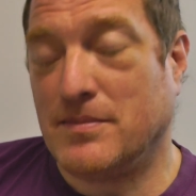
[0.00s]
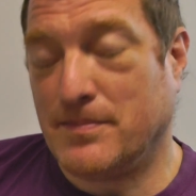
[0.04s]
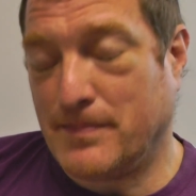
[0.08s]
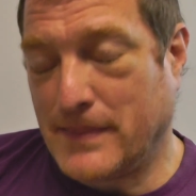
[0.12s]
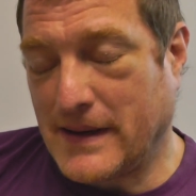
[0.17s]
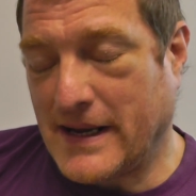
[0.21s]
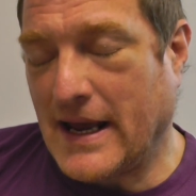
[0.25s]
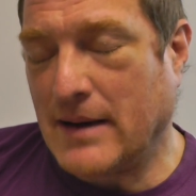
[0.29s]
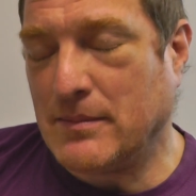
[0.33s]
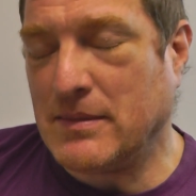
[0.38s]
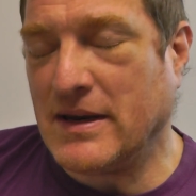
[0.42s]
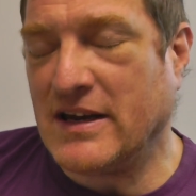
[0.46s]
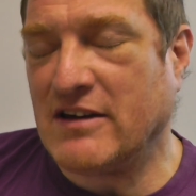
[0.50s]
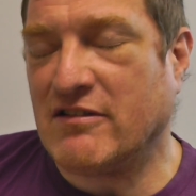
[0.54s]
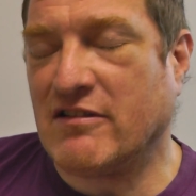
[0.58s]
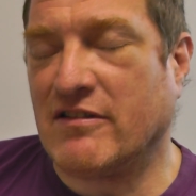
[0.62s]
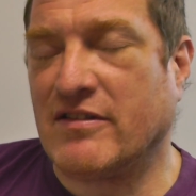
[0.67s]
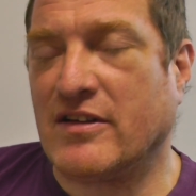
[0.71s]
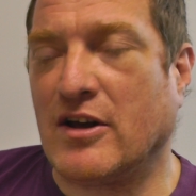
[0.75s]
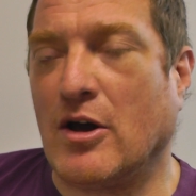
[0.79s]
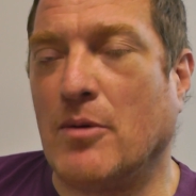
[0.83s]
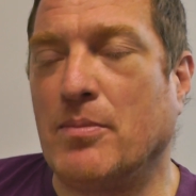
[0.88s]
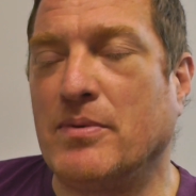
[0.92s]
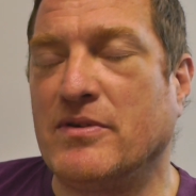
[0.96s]
became leader
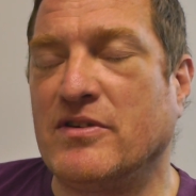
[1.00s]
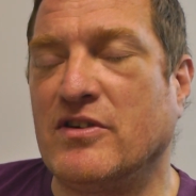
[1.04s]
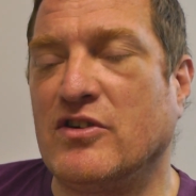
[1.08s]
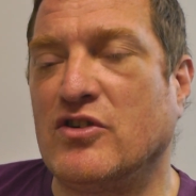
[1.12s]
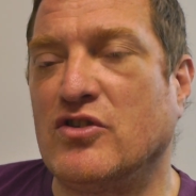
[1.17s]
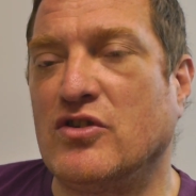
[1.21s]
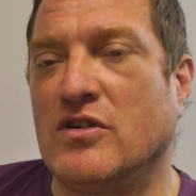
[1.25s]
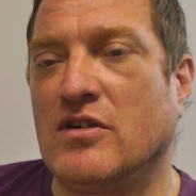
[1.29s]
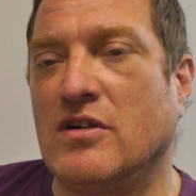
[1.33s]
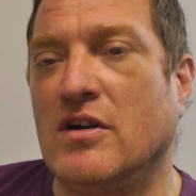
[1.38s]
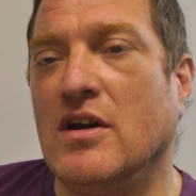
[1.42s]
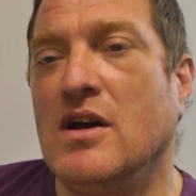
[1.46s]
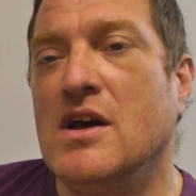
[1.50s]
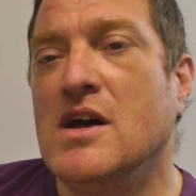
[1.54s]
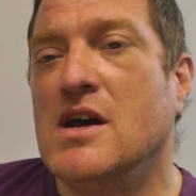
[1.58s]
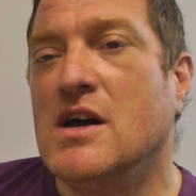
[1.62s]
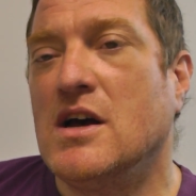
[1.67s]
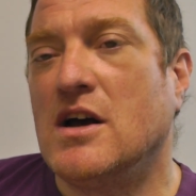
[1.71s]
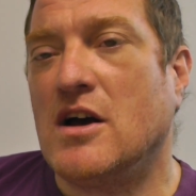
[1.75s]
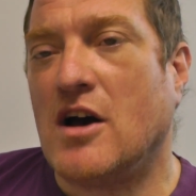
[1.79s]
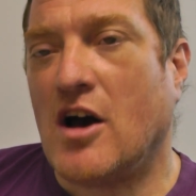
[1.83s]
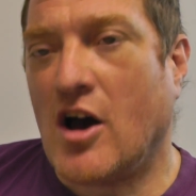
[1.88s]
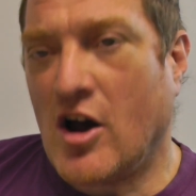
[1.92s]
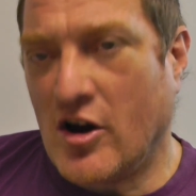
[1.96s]
of the opposition,
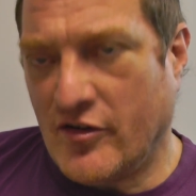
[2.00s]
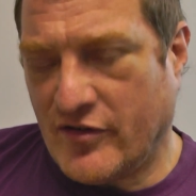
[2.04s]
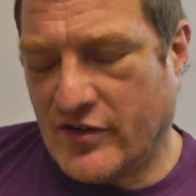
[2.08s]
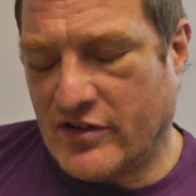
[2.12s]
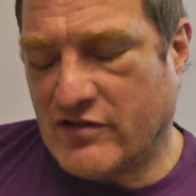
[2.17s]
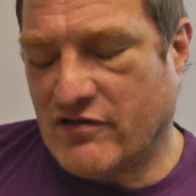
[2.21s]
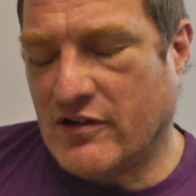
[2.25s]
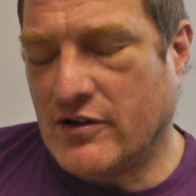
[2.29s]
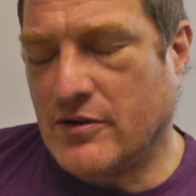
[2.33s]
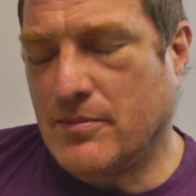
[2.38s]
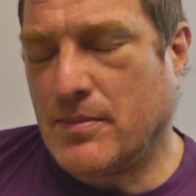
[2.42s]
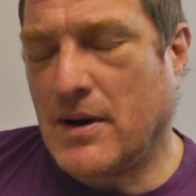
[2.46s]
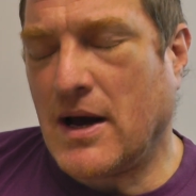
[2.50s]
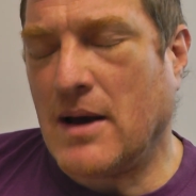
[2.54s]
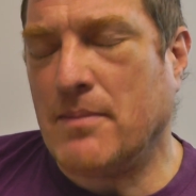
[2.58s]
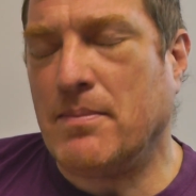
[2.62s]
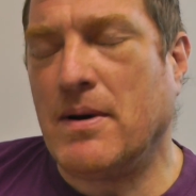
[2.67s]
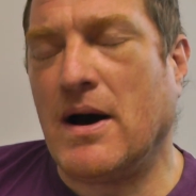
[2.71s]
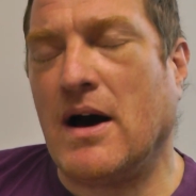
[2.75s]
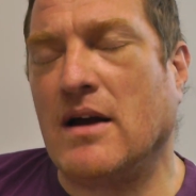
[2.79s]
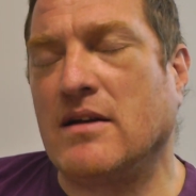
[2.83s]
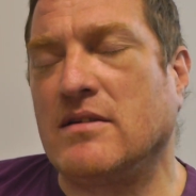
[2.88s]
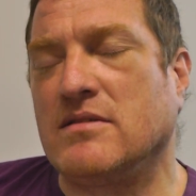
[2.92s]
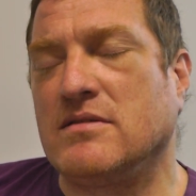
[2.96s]
overthrew the
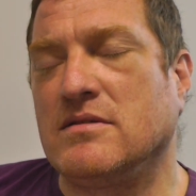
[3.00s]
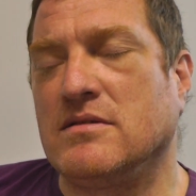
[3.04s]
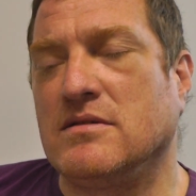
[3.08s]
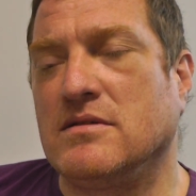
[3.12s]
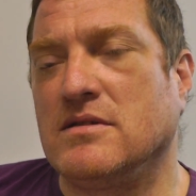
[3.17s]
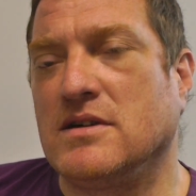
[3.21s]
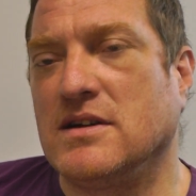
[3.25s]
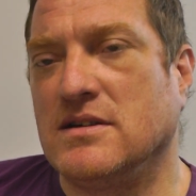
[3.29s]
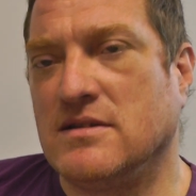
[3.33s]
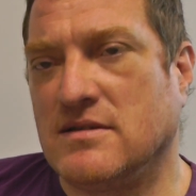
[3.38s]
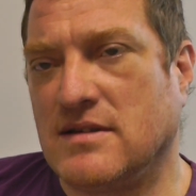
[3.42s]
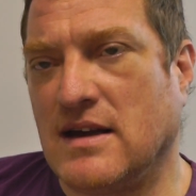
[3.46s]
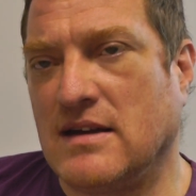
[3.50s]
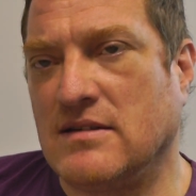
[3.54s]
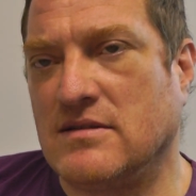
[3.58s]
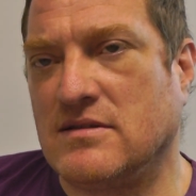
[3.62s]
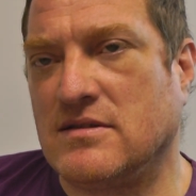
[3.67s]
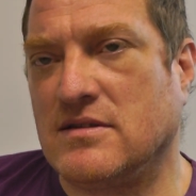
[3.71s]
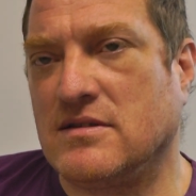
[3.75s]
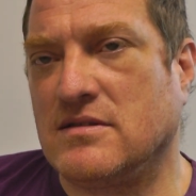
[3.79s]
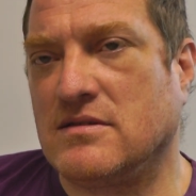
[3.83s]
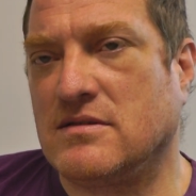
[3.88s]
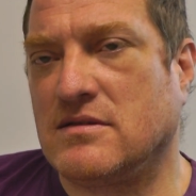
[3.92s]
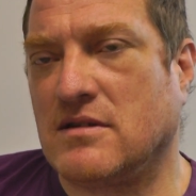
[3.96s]
bipartisan
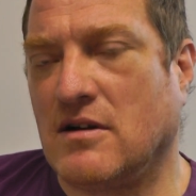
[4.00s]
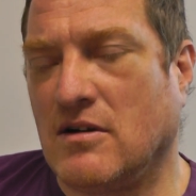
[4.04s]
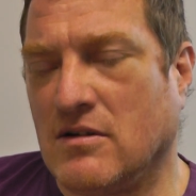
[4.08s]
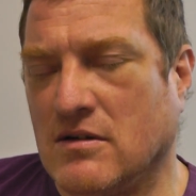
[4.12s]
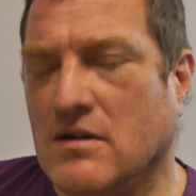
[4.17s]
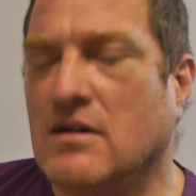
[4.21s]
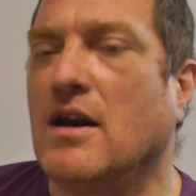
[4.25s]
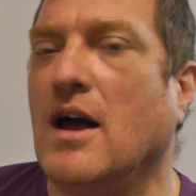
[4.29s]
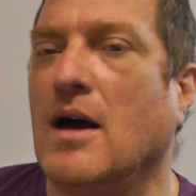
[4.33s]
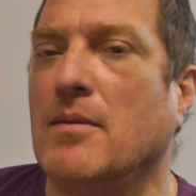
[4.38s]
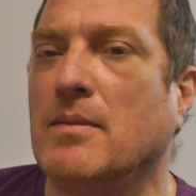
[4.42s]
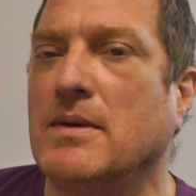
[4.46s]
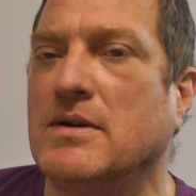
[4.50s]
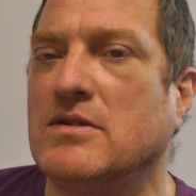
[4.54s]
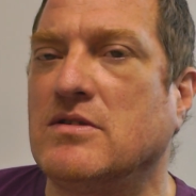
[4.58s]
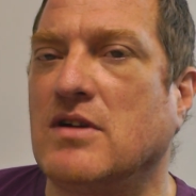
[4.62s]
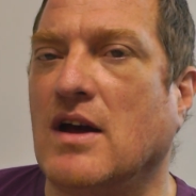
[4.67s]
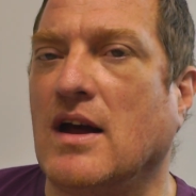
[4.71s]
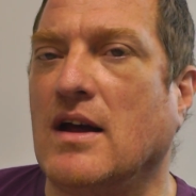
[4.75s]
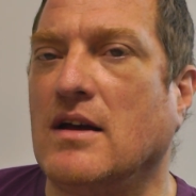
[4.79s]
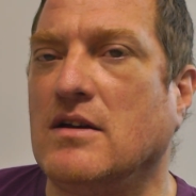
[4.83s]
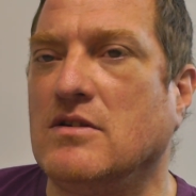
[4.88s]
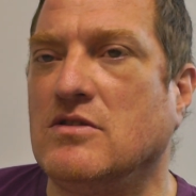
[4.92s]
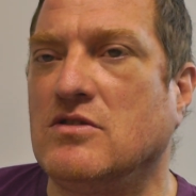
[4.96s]
consensus on climate
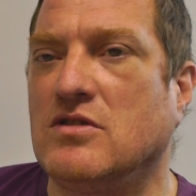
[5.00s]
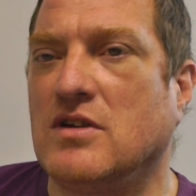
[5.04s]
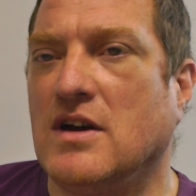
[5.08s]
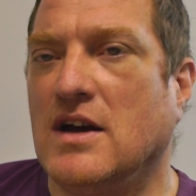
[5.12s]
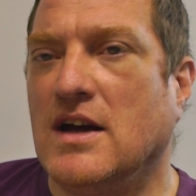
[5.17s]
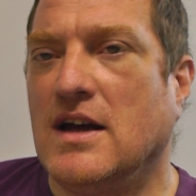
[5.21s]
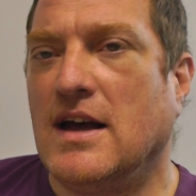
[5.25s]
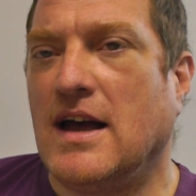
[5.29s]
change.